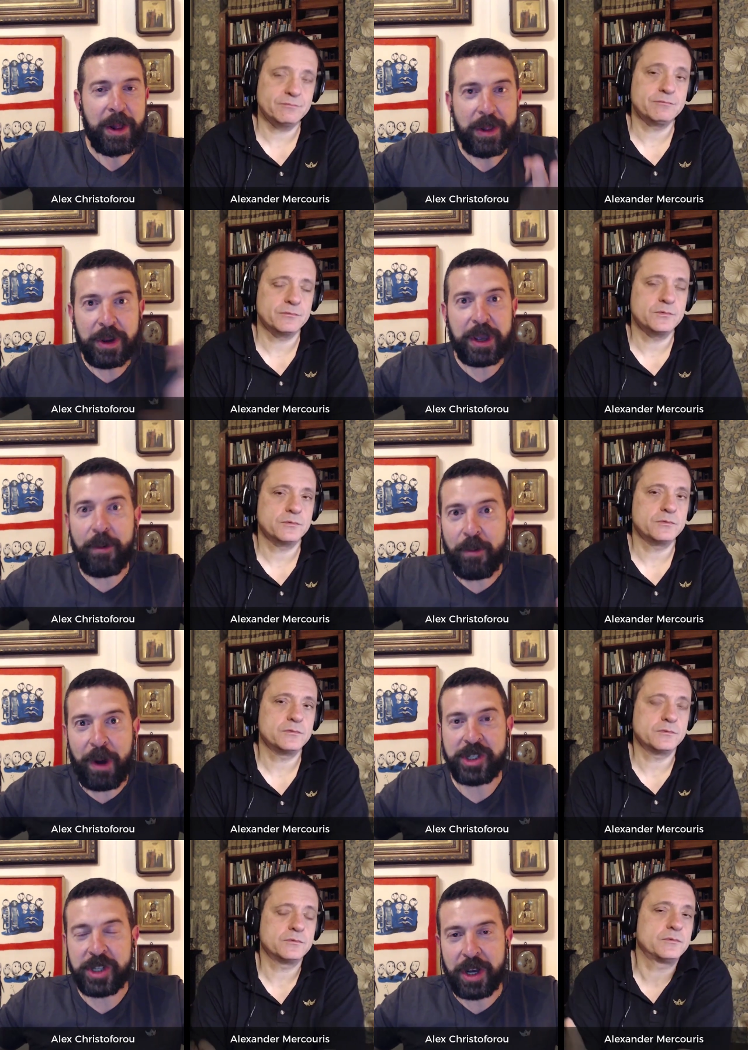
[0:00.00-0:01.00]
Speaker 1: Look at
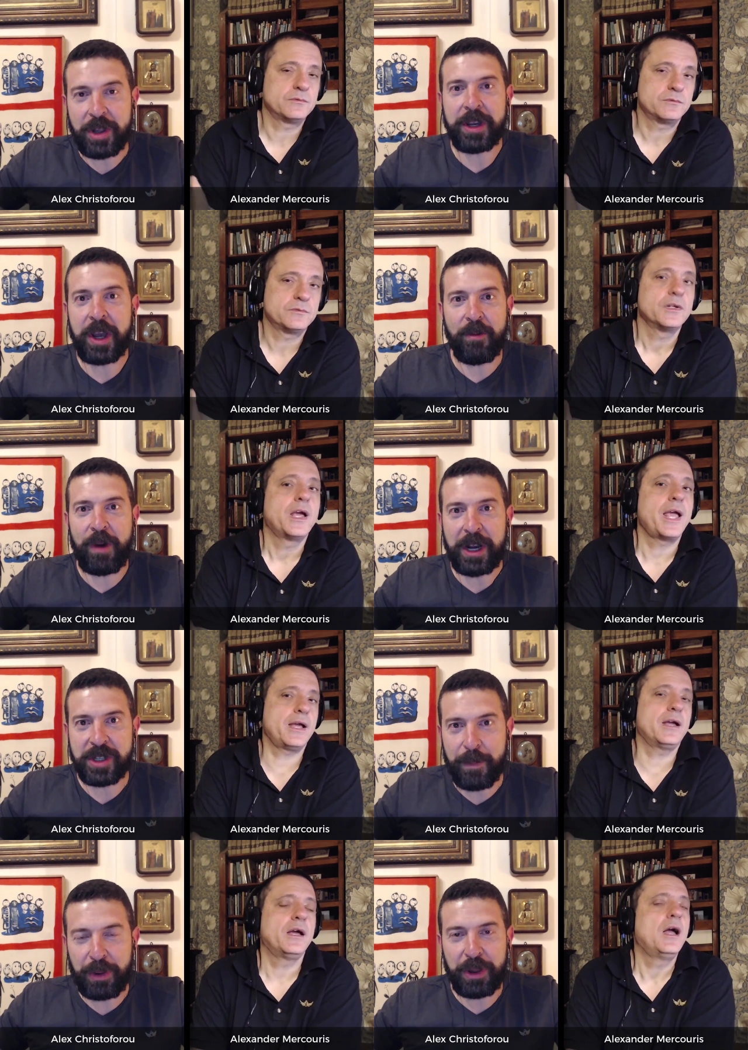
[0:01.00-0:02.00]
Russia. Look at
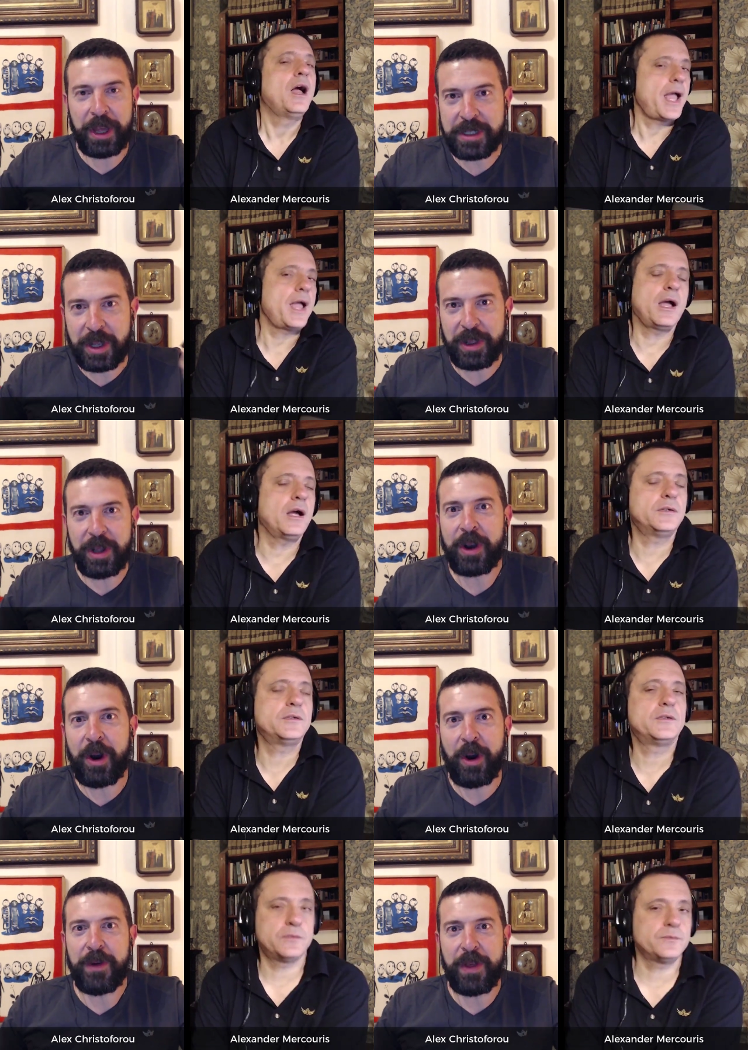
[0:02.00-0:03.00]
Russia. Please look
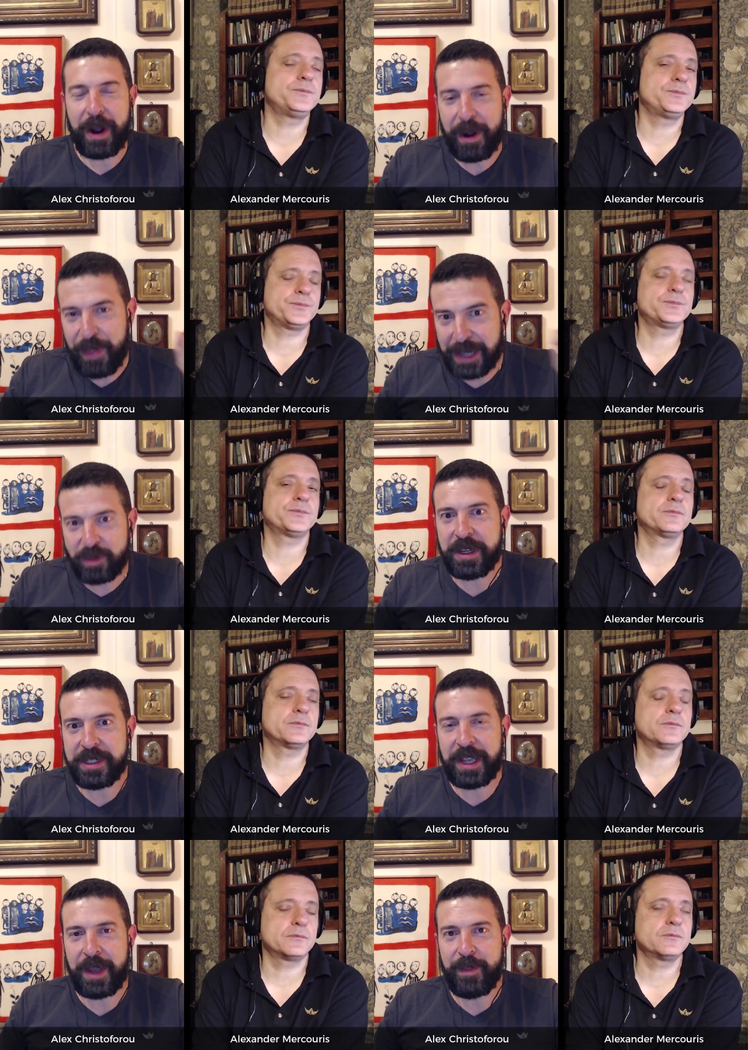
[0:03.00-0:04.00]
over there. That's what his
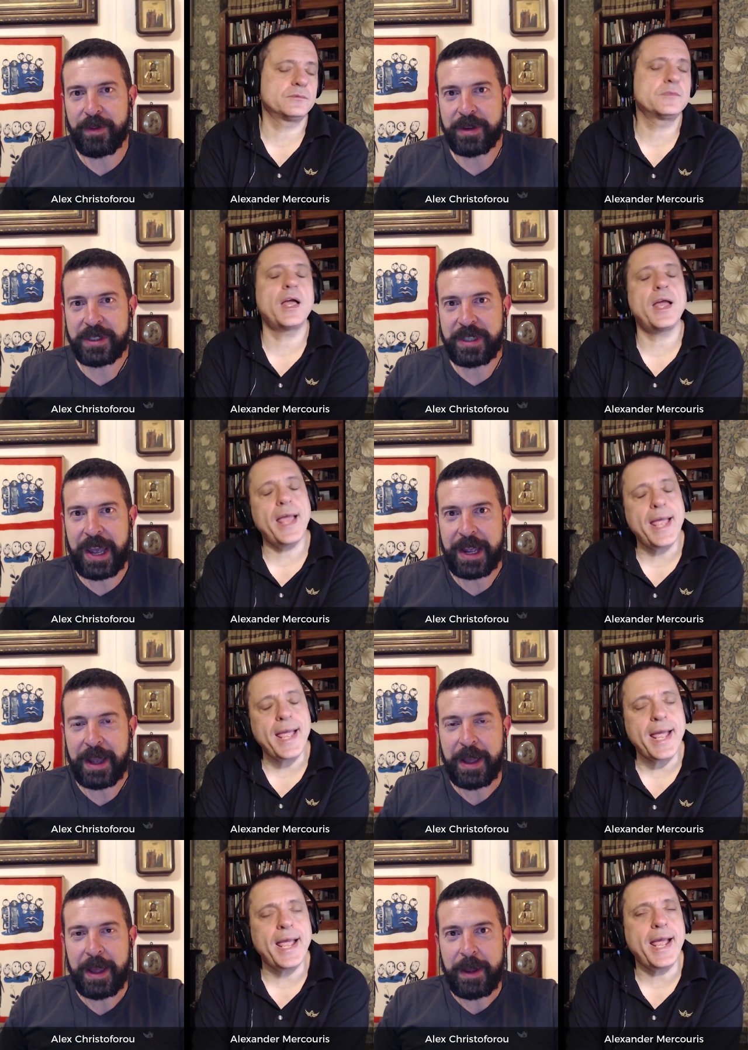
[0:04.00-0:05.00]
statement was saying
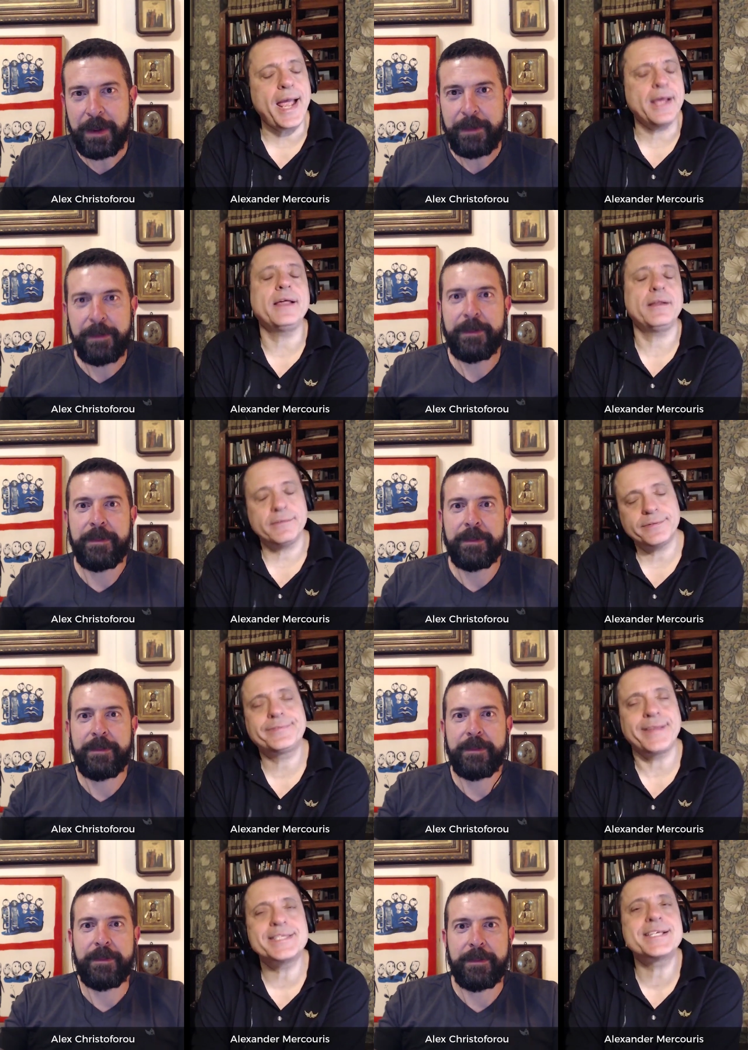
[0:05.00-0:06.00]

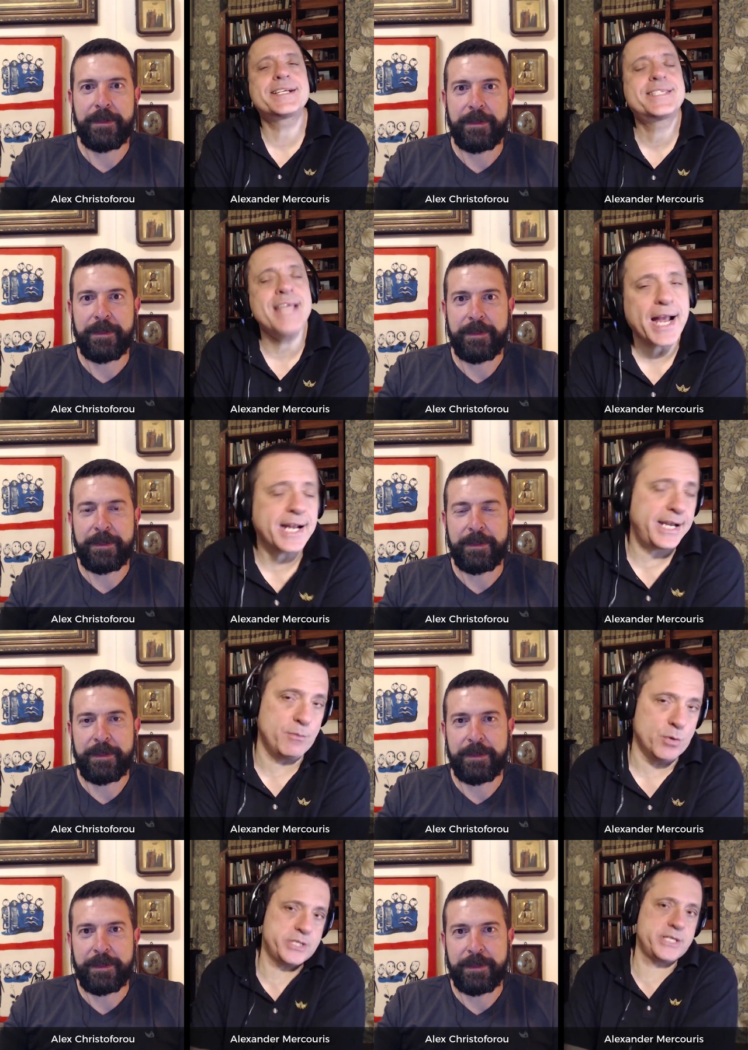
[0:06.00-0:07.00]
Speaker 2: that's
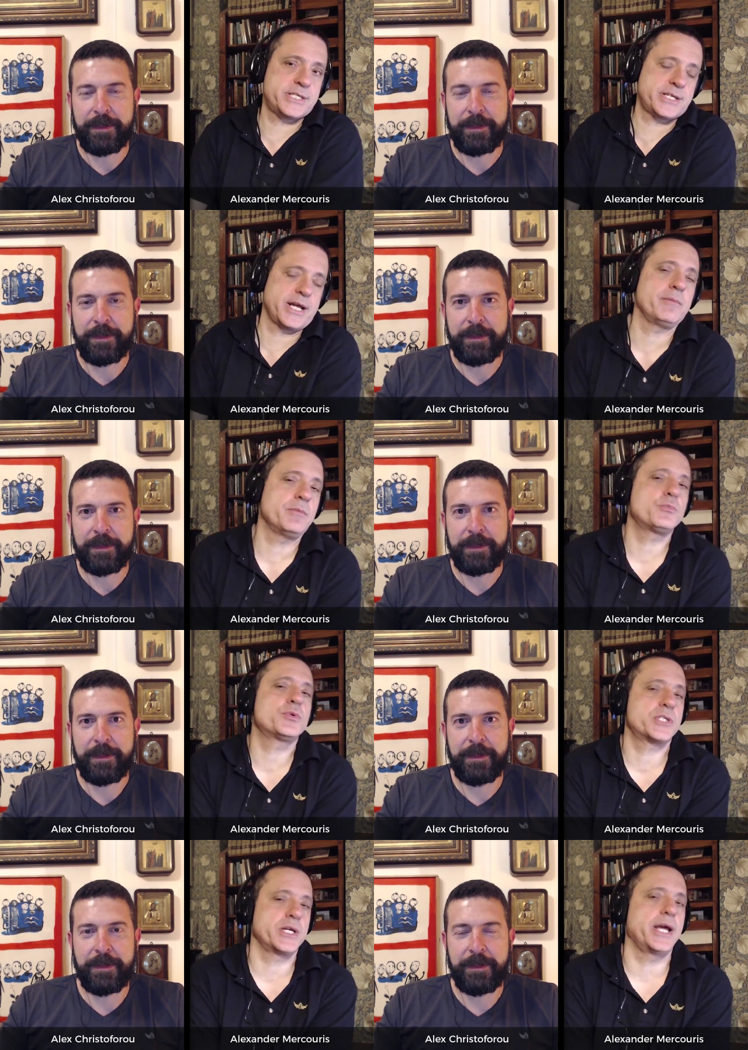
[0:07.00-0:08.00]
exactly what his
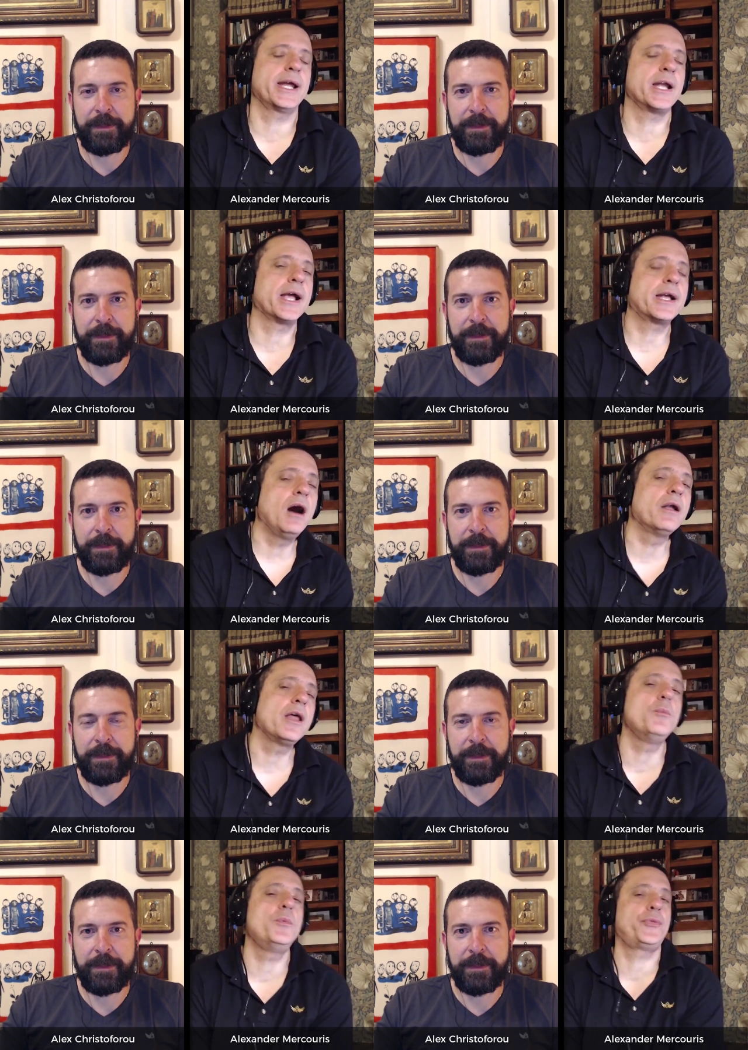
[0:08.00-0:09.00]
statement was saying, and I
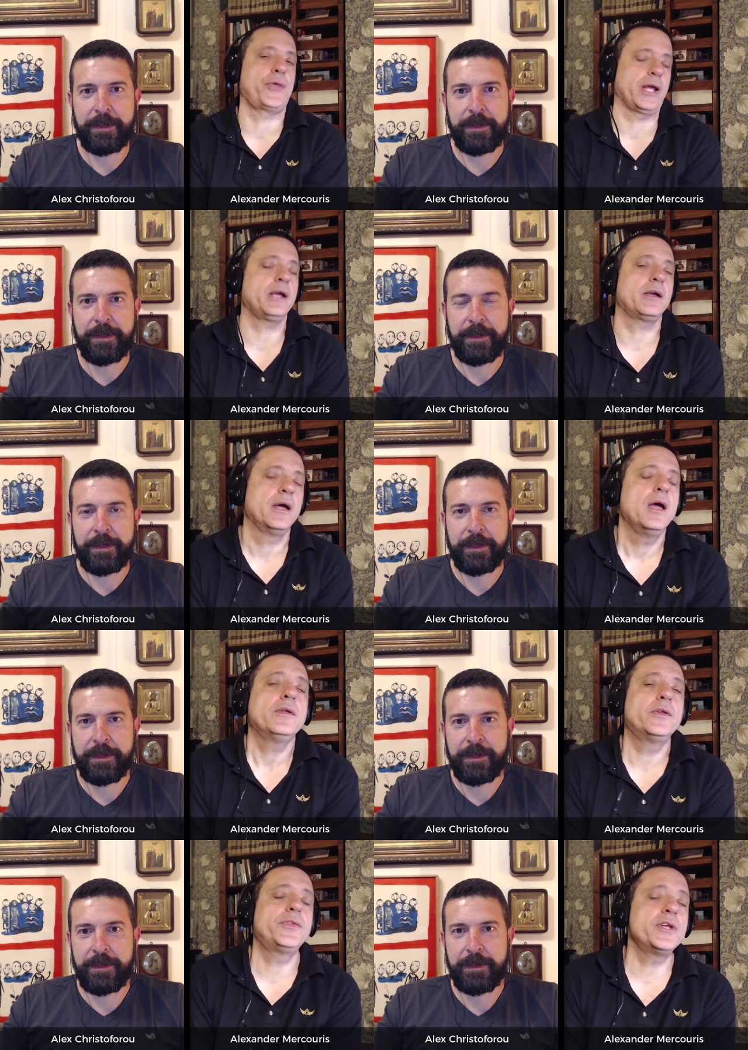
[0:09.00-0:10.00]
can't help but think
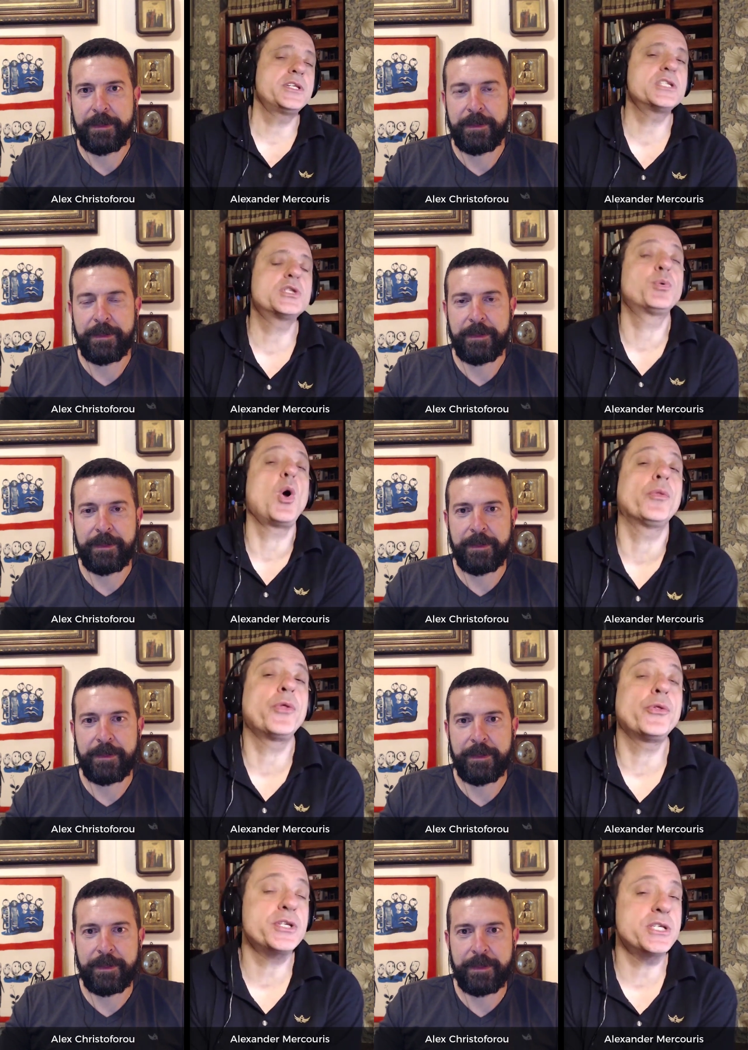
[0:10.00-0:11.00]
that this is the
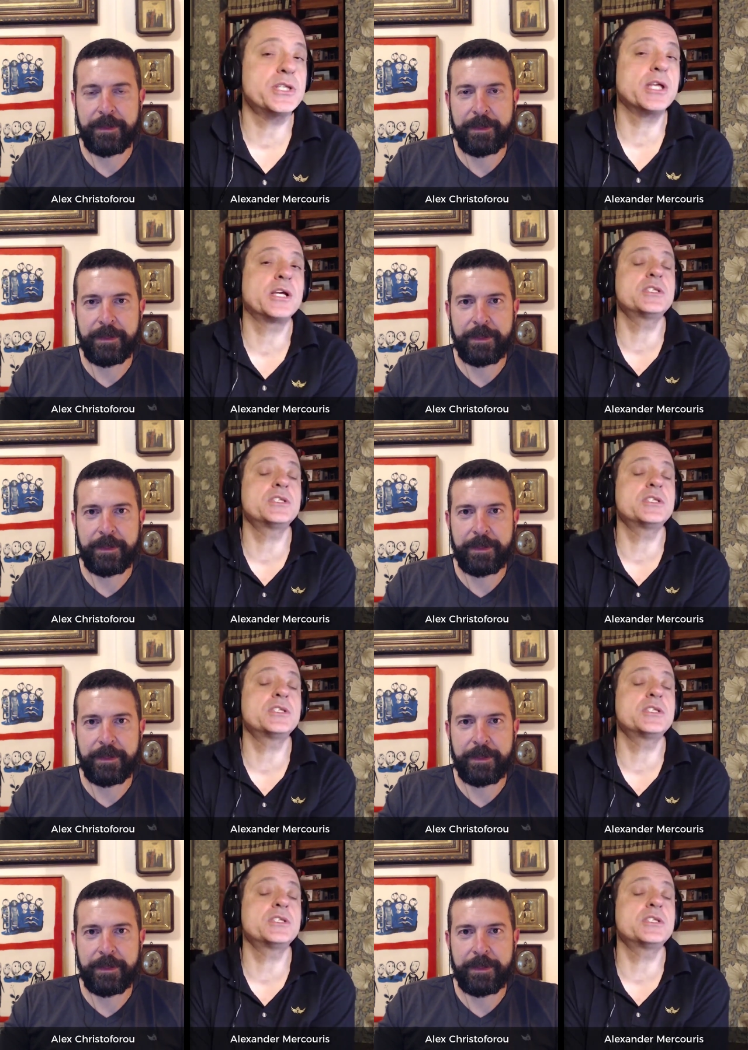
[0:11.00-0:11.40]
pro- that this is the